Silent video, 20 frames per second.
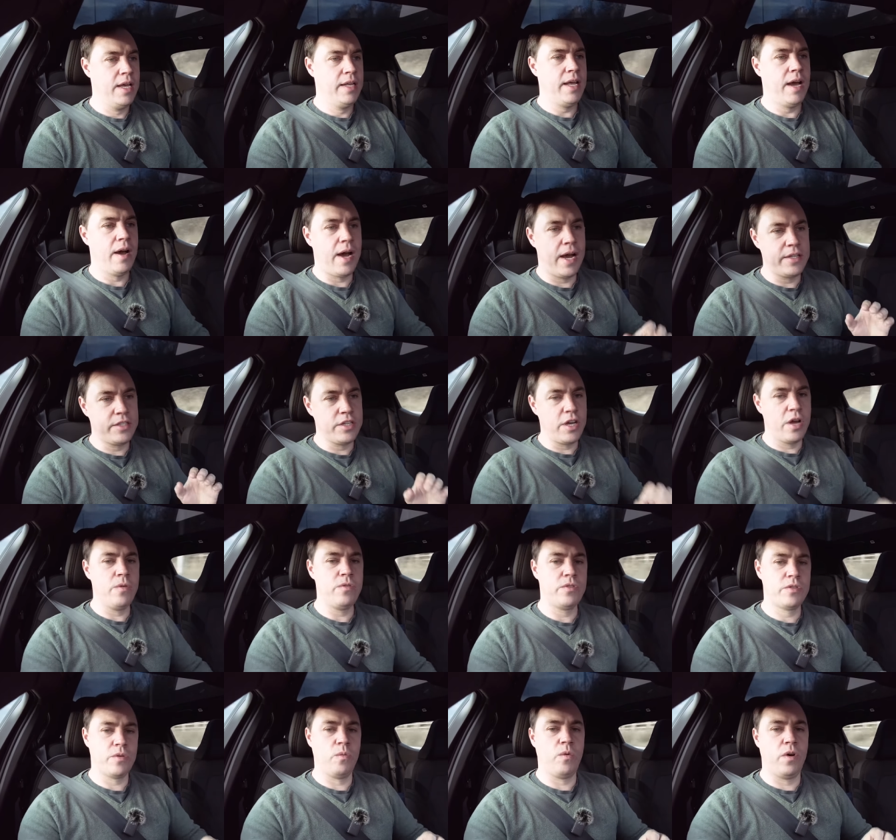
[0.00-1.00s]
Now, I
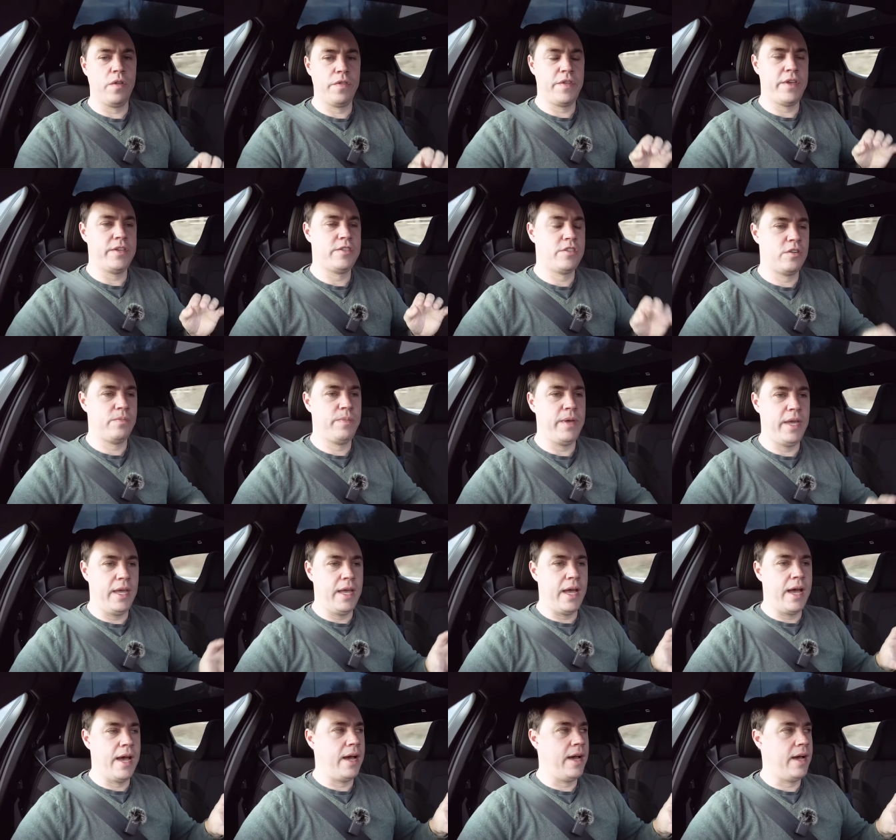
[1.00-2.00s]
don't want this to
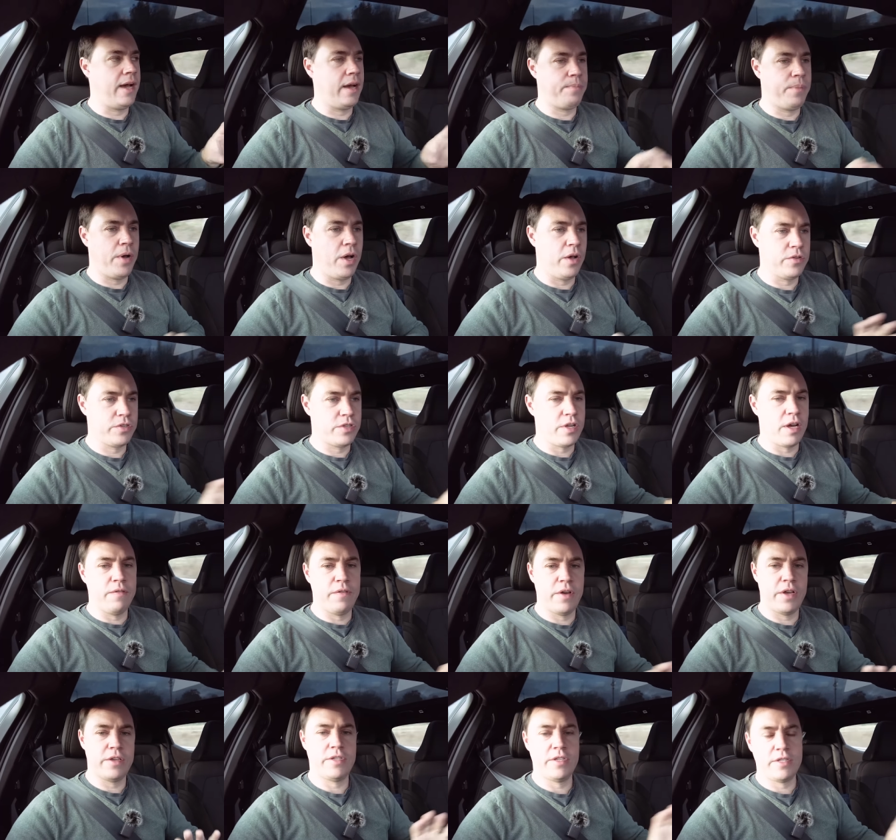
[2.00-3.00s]
be uh, a Polestar
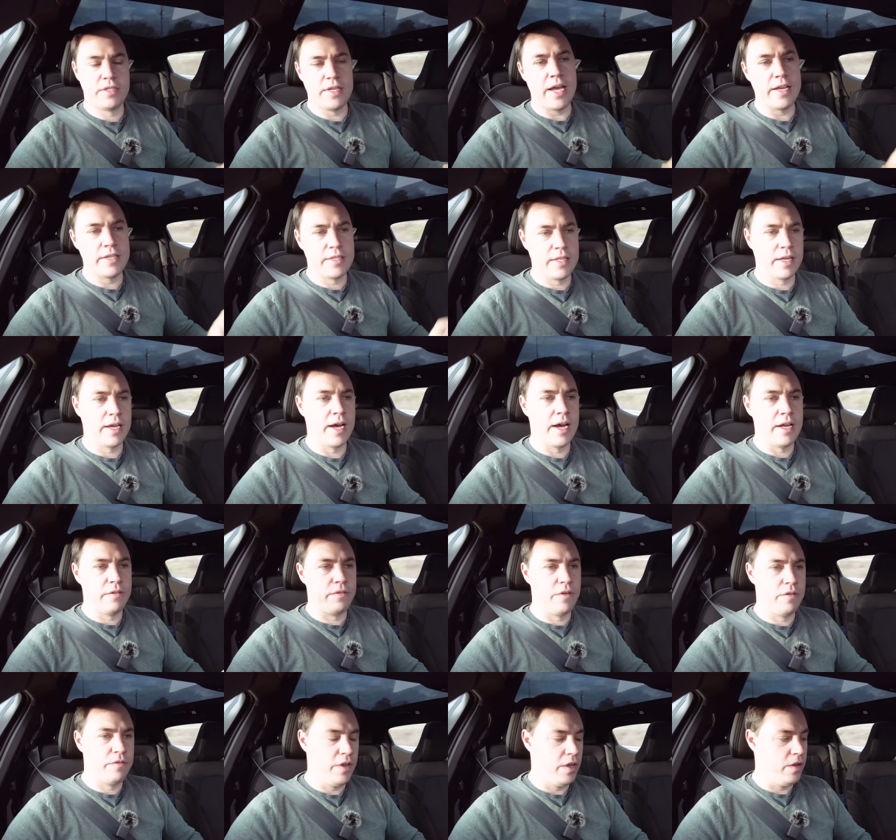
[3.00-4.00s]
versus versus Tesla kind
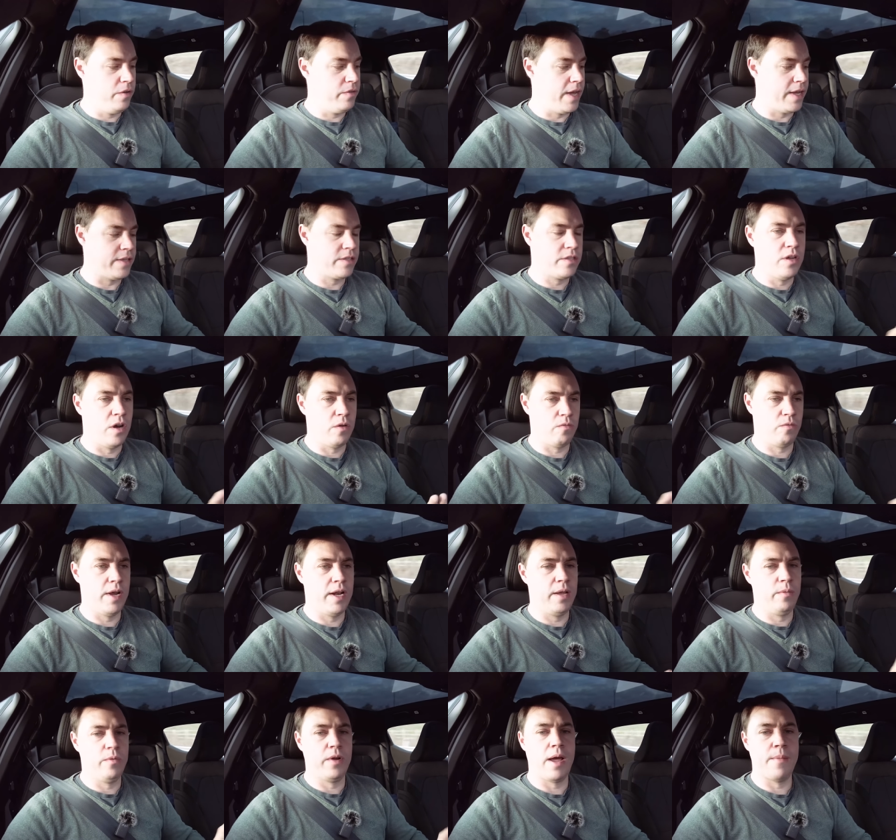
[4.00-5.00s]
of review. That's not
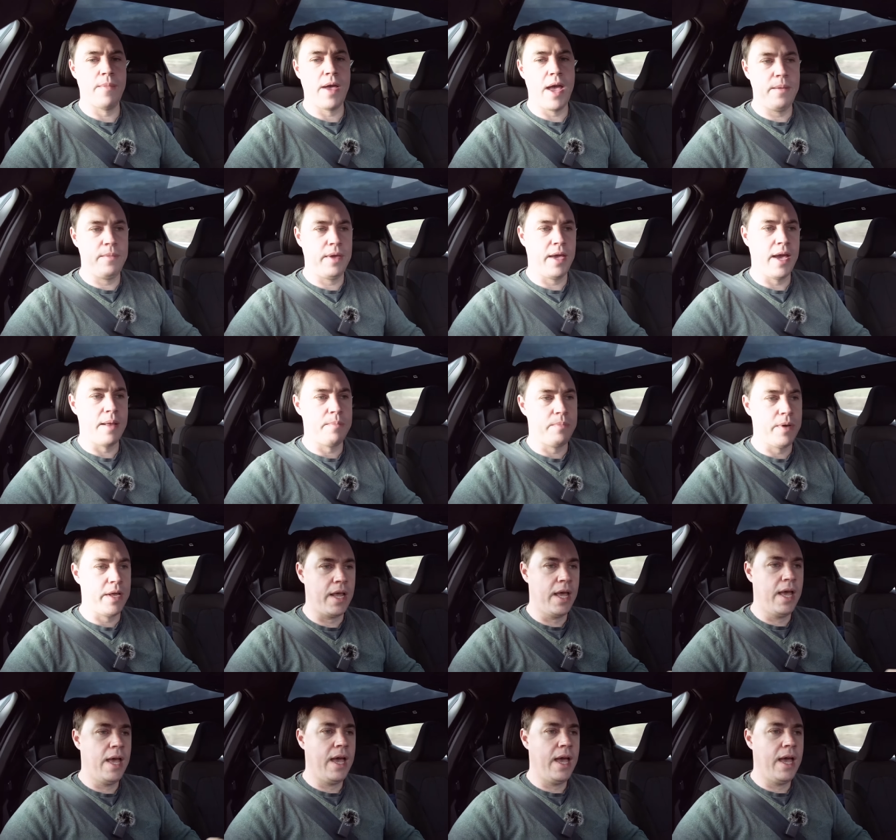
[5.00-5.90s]
really what I'm aiming at, but